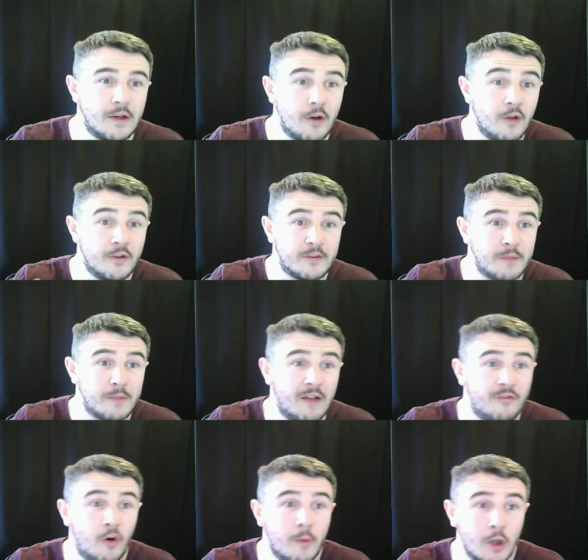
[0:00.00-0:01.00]
on this
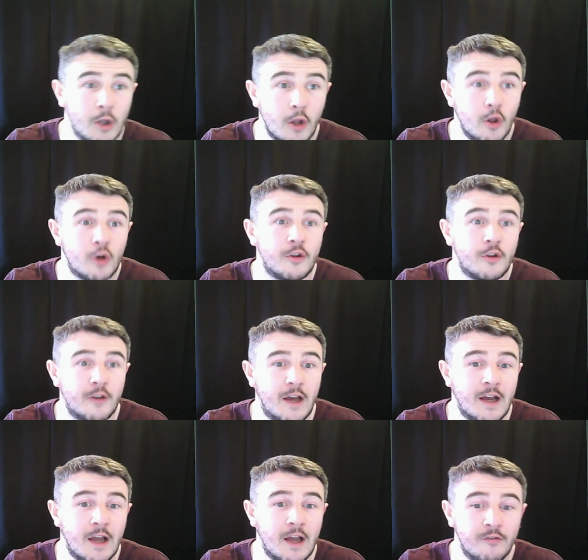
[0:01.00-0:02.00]
platform a lot longer than
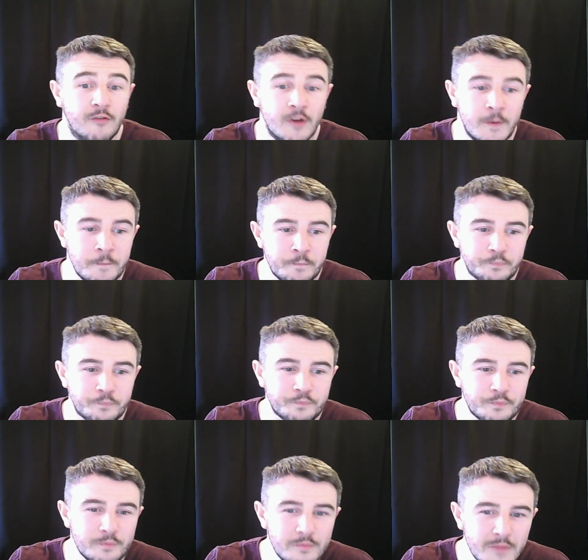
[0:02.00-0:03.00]
I have.
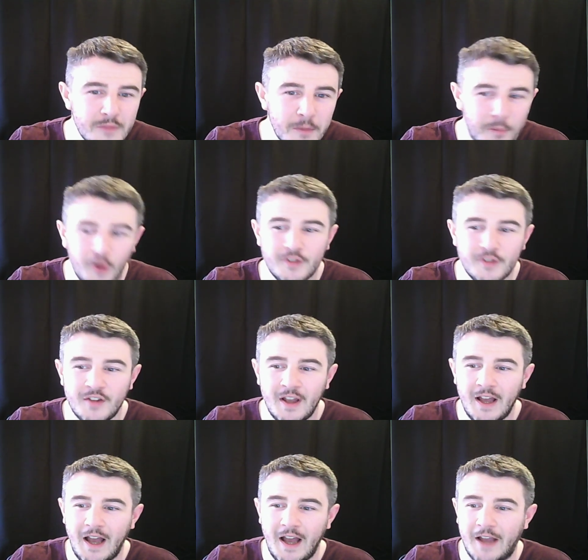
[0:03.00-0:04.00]
But
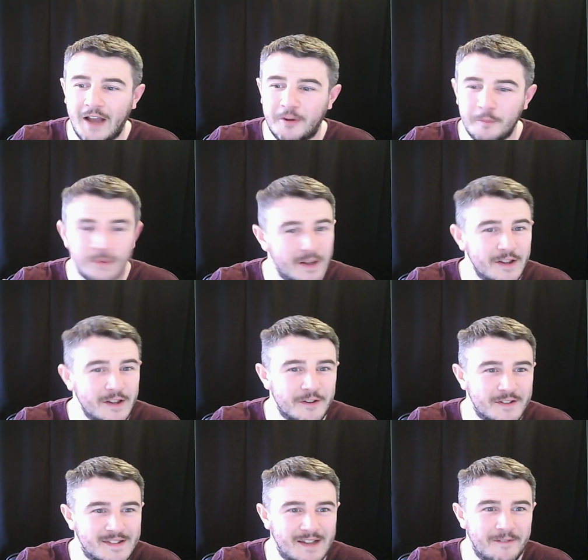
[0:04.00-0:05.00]
I completely
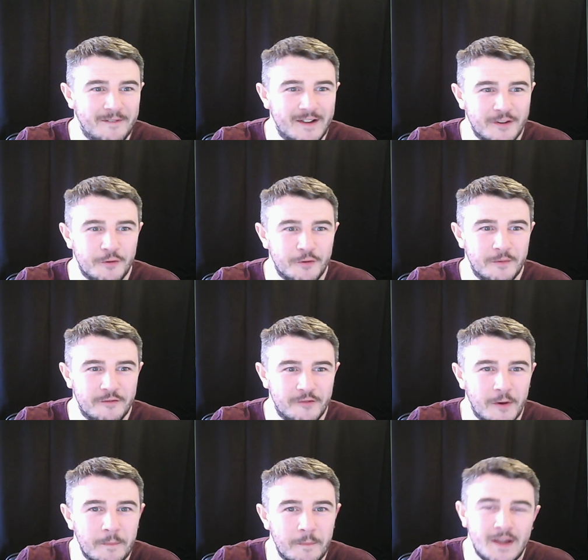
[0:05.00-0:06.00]
understand where you're coming
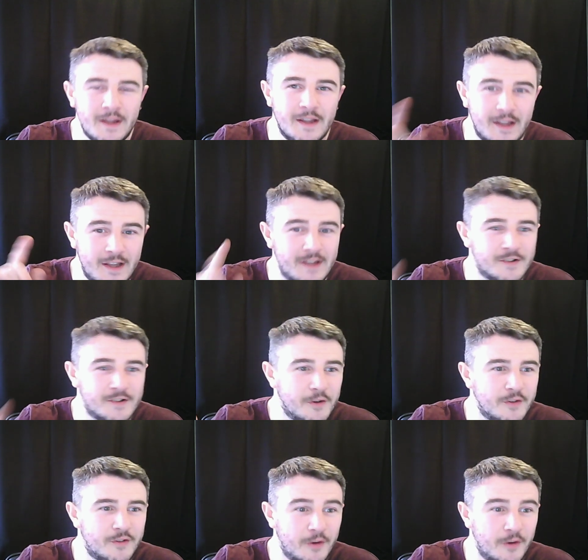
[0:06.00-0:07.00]
from. He is
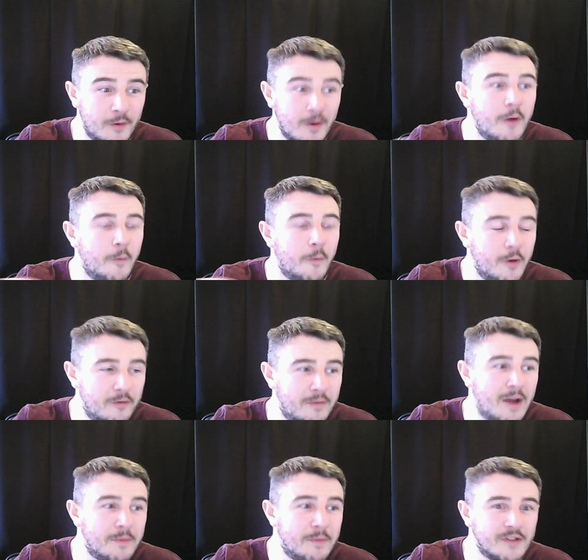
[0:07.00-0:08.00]
also one of
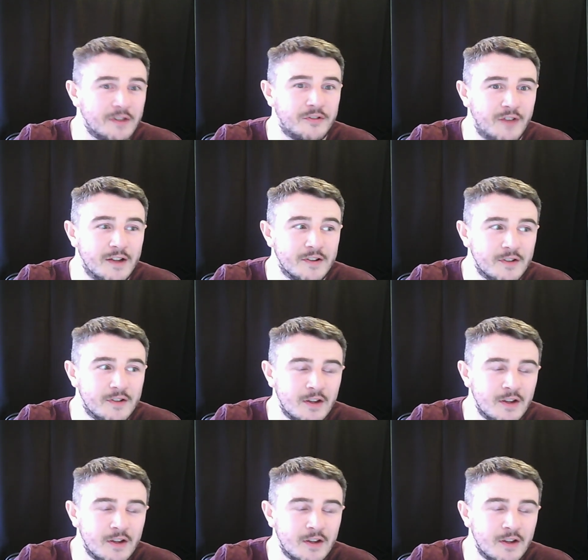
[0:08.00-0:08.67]
my biggest fans.